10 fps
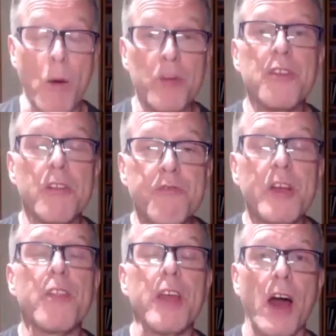I want you to
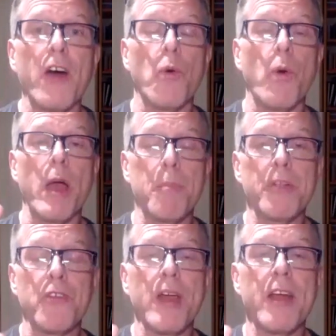feel the other way.
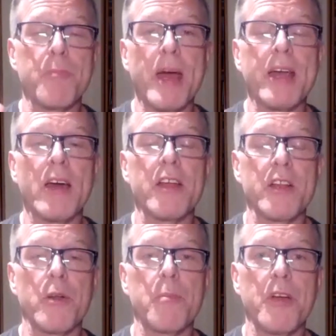Put your hands back out like you're
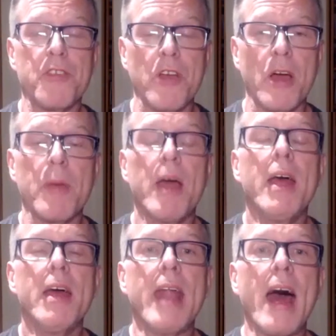doing a push-up.
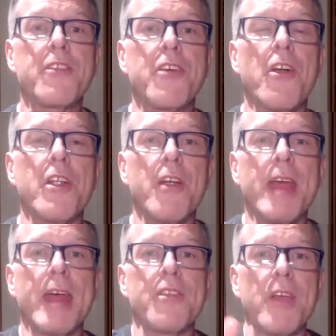Now turn your
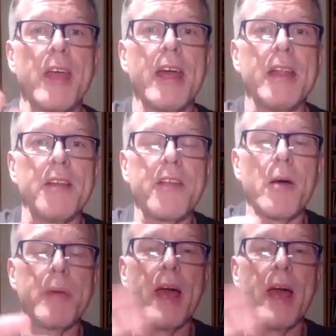hands in and tell